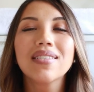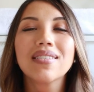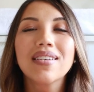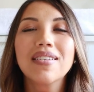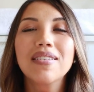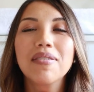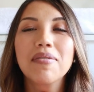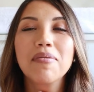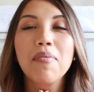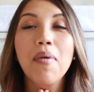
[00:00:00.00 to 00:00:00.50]
it's
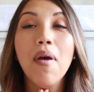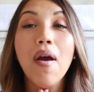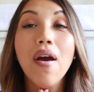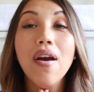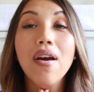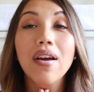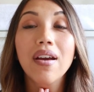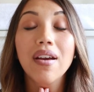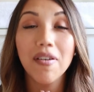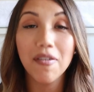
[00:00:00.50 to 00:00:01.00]
gonna
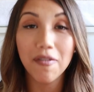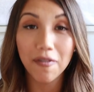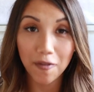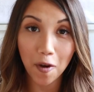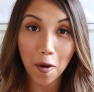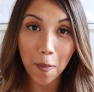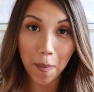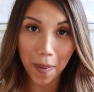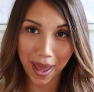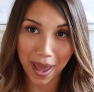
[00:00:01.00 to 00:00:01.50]
work
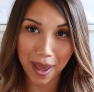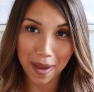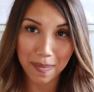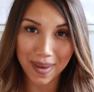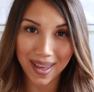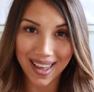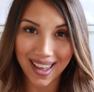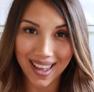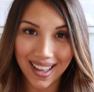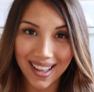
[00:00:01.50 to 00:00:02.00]
for
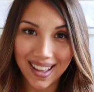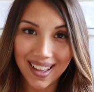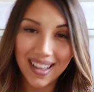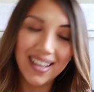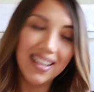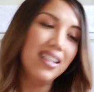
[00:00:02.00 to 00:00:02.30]
baby.